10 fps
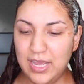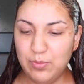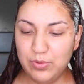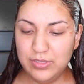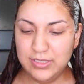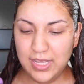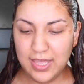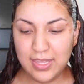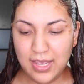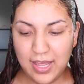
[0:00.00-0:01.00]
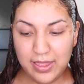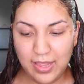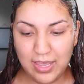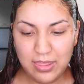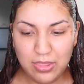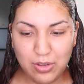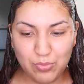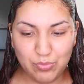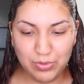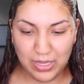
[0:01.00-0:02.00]
I will say I think I like the
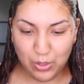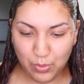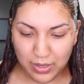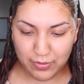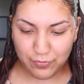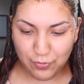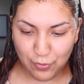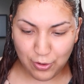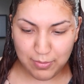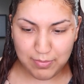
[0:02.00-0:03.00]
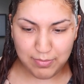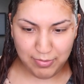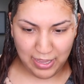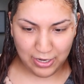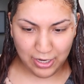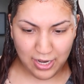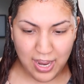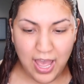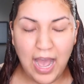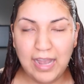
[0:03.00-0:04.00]
liquid form better.
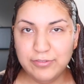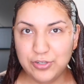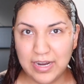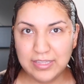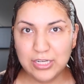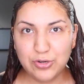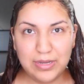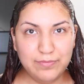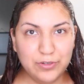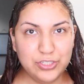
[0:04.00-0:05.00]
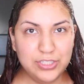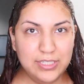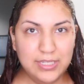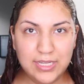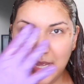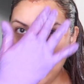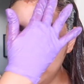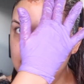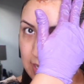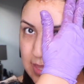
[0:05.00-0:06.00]
I've tried the cream version
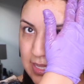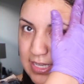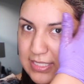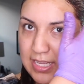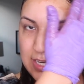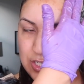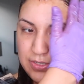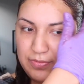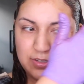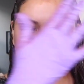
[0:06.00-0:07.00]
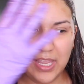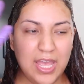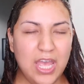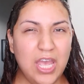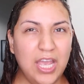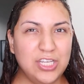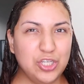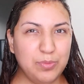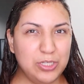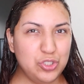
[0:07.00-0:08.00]
and done this and it just feels like it
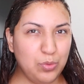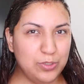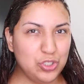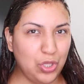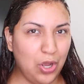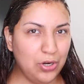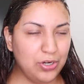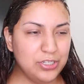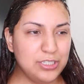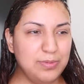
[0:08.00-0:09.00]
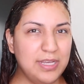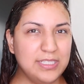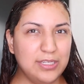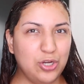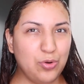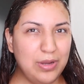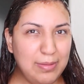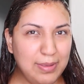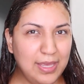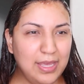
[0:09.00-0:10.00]
took me so much longer just because
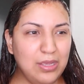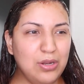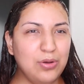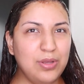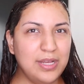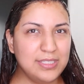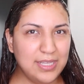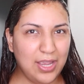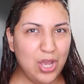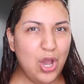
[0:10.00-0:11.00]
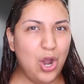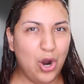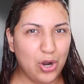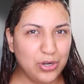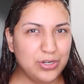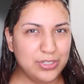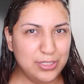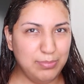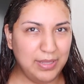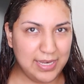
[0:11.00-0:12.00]
creamy, you know, it's like harder
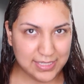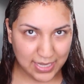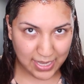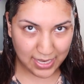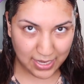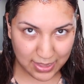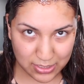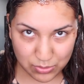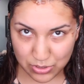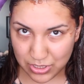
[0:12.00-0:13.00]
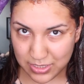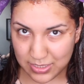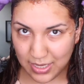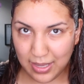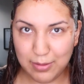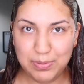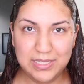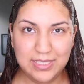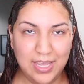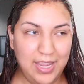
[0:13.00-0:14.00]
to blend in, and this was just like a
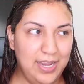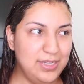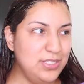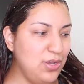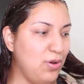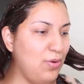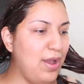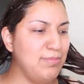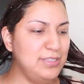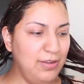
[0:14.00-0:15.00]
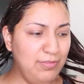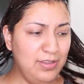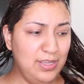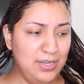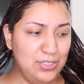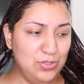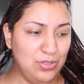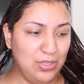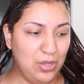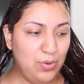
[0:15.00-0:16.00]
piece of cake. So I'm definitely gonna do
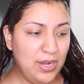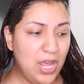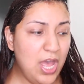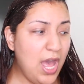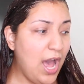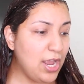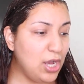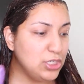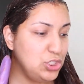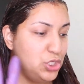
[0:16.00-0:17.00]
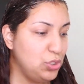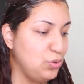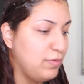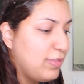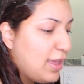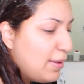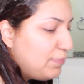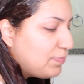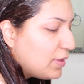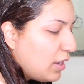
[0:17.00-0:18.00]
the liquid. I got two of them.
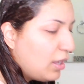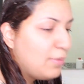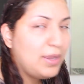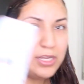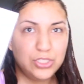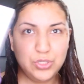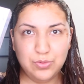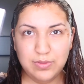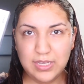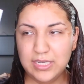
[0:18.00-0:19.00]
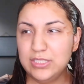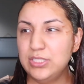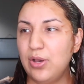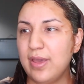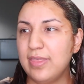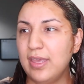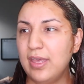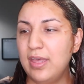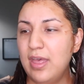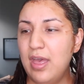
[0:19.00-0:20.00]
I got two of these, so I
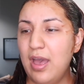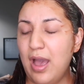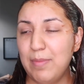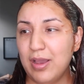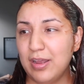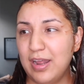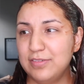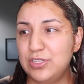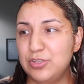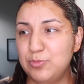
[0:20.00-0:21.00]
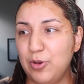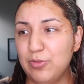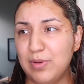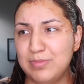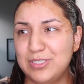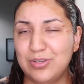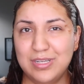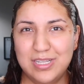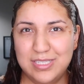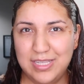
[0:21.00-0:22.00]
think I'm not gonna have to use both, but I'm still
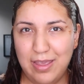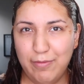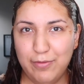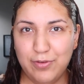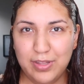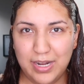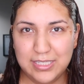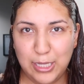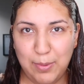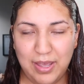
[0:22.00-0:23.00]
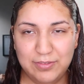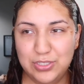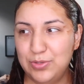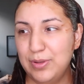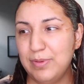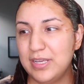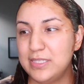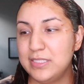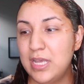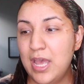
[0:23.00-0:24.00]
gonna save it for the next time I have to do it
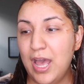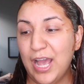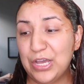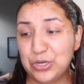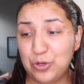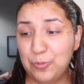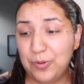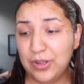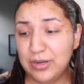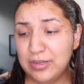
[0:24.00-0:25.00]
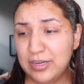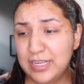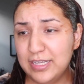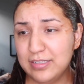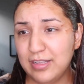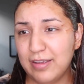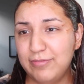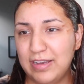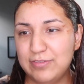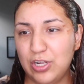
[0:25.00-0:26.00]
because I got a coupon on it, like
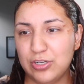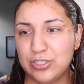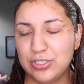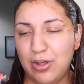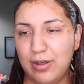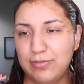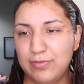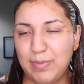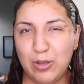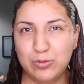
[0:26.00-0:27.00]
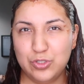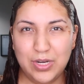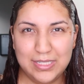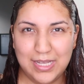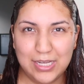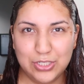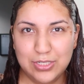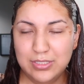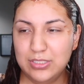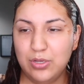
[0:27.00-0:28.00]
$5 off of my whole
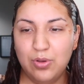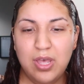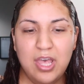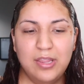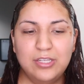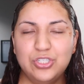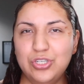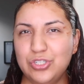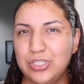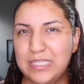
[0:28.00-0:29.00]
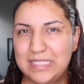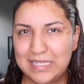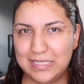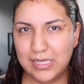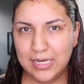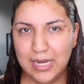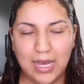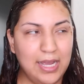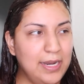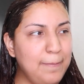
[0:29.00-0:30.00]
transaction. So these are usually
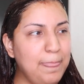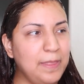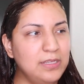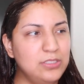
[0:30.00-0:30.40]
$6.99.